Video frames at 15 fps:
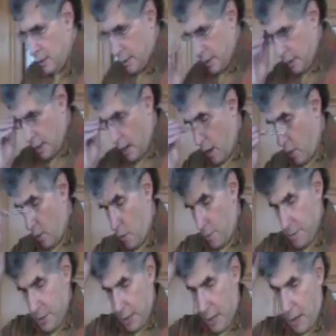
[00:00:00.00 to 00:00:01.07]
the
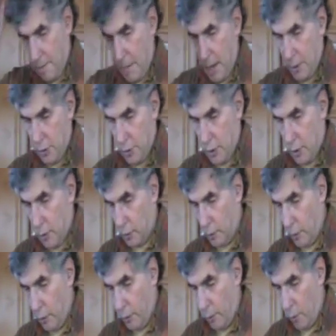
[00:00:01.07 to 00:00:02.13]
herbs that I mentioned,
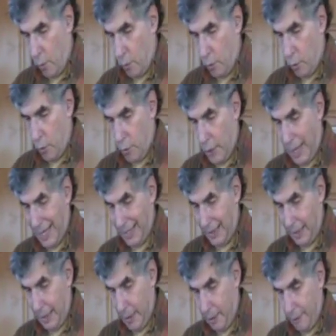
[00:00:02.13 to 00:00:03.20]
eleuthero root and
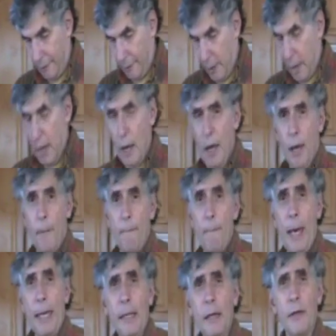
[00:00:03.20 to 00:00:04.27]
leaf.
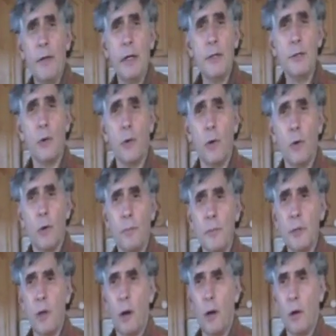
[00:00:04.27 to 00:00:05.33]
Many of these
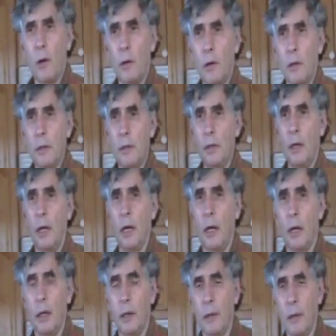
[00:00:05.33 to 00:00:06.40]
herbs are
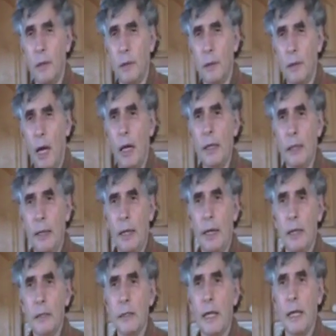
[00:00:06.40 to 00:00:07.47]
Donnie
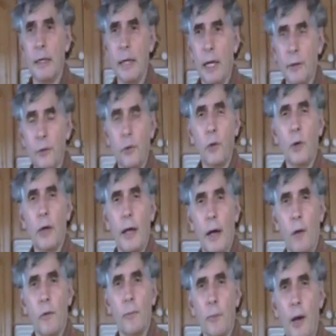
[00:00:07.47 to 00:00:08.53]
Yance and Natura
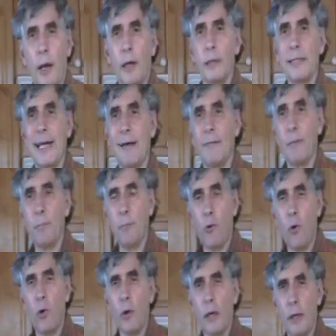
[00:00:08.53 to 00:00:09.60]
Health Products have
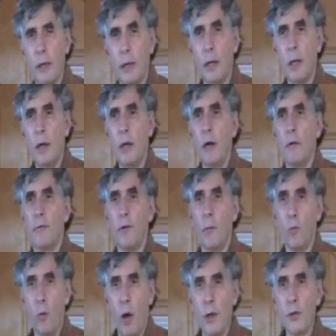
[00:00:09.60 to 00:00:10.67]
imported
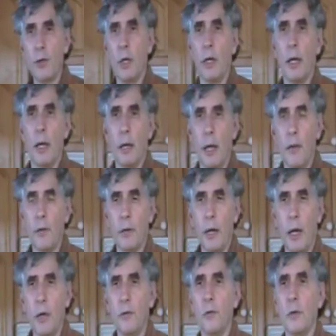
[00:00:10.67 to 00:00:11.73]
from Russia and other
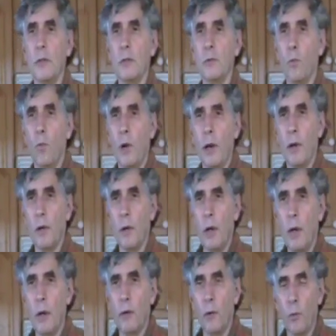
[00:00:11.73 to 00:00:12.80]
countries where
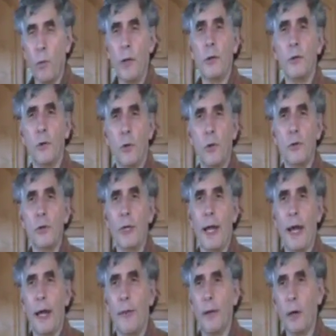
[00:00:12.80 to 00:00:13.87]
The research
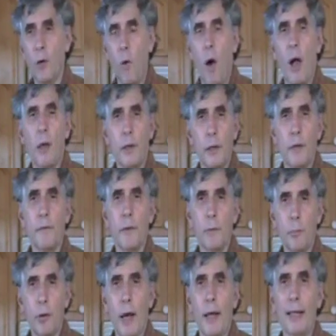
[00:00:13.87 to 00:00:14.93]
and the quality of the
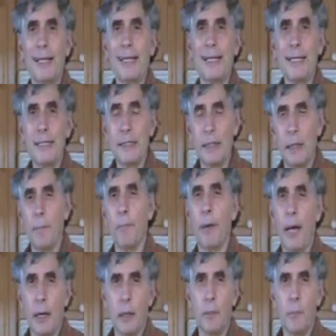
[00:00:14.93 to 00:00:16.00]
product is
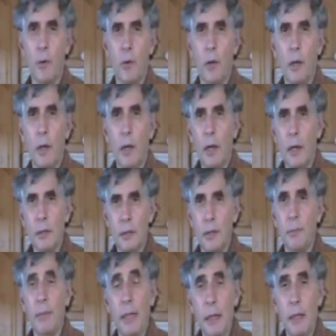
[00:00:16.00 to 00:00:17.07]
impeccable. To
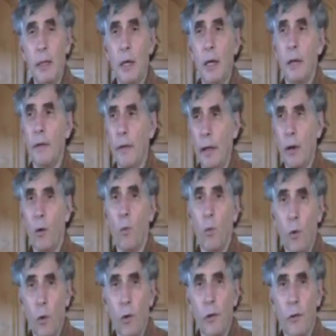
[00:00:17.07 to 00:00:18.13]
me, they are
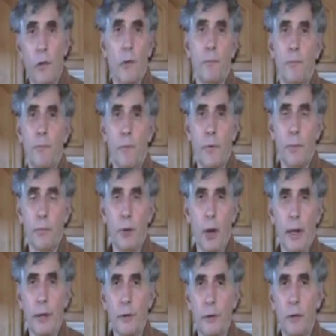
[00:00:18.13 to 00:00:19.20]
worth the
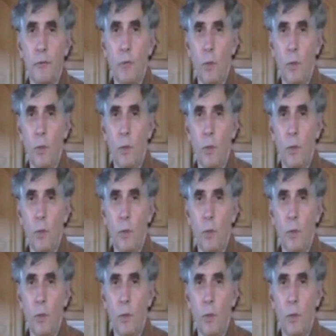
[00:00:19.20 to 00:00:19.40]
price of